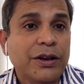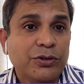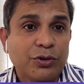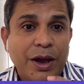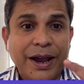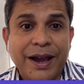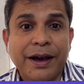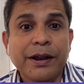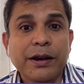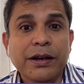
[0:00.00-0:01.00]
So
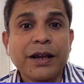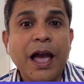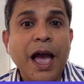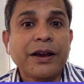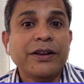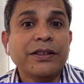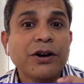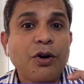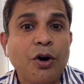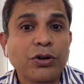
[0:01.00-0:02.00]
corrective action, the
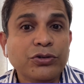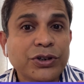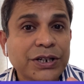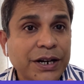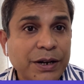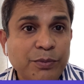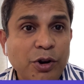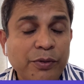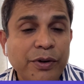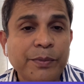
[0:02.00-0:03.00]
cause of detective
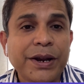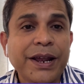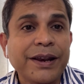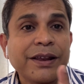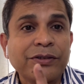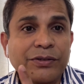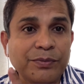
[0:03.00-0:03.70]
non-conformity, it is